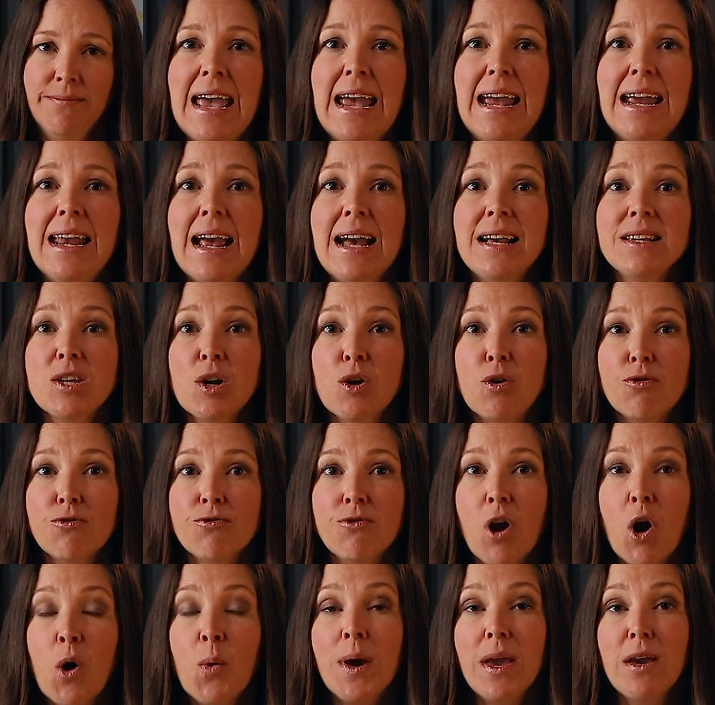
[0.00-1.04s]
It has a
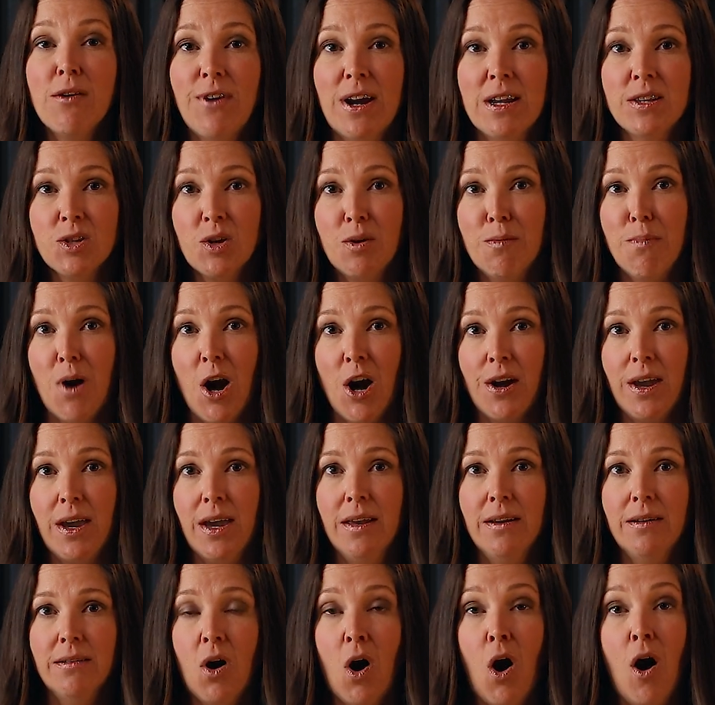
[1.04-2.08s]
growing rental
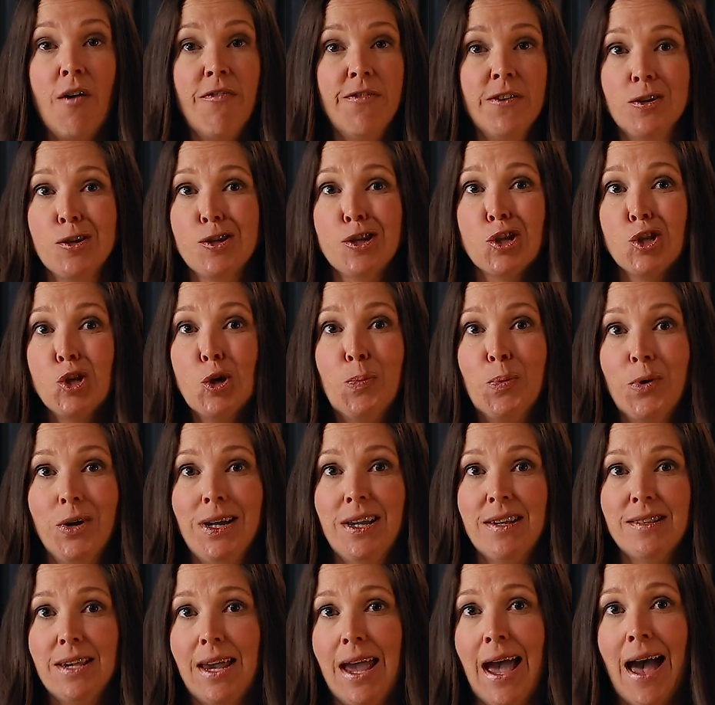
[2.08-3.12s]
market, offers super
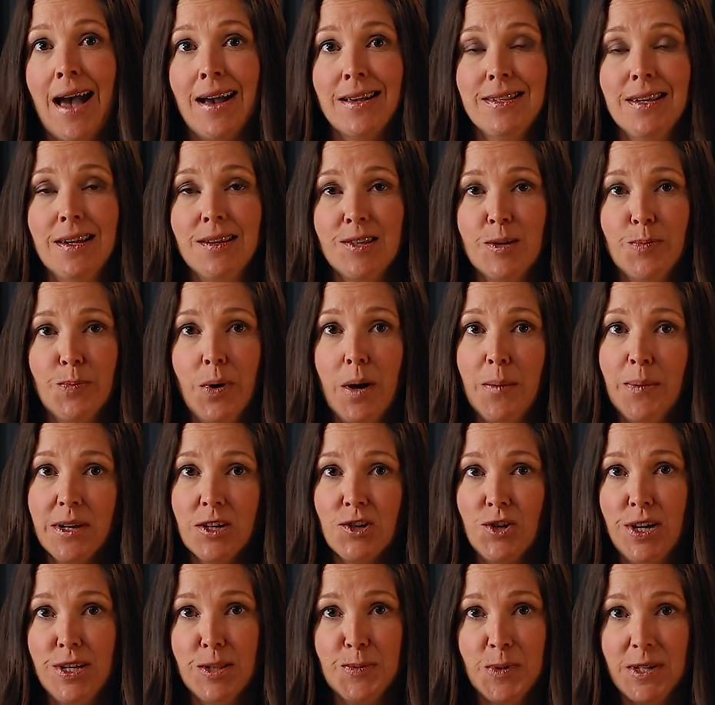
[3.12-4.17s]
easy access to public
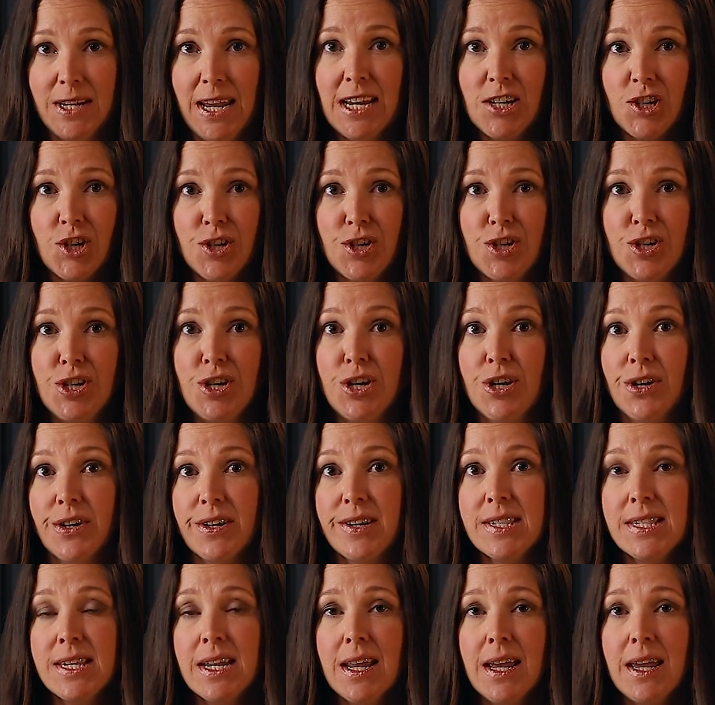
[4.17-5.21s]
transportation to New
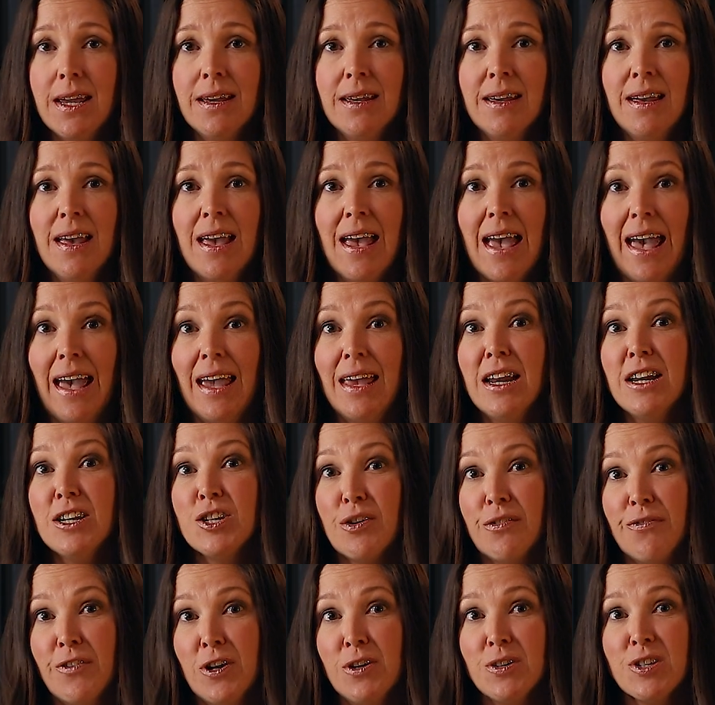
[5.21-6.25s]
York City, and a
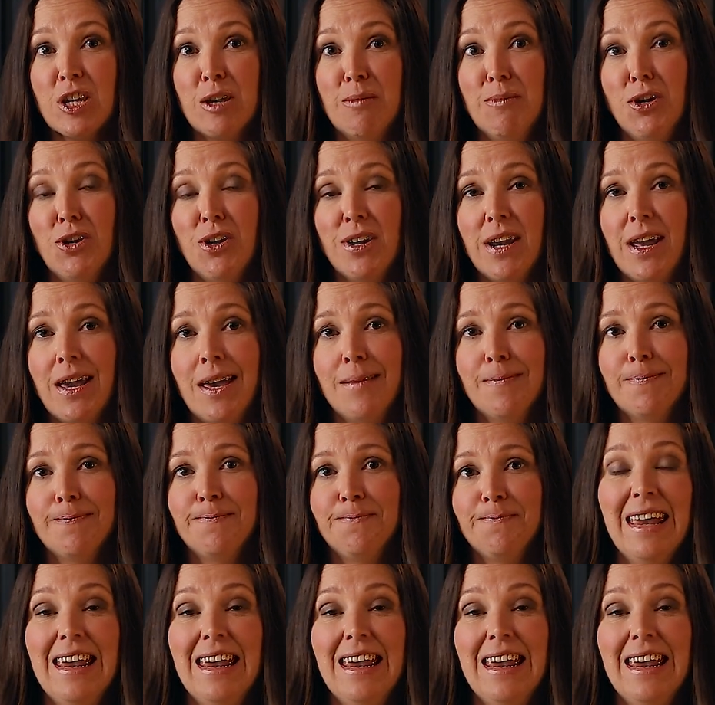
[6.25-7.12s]
diverse community.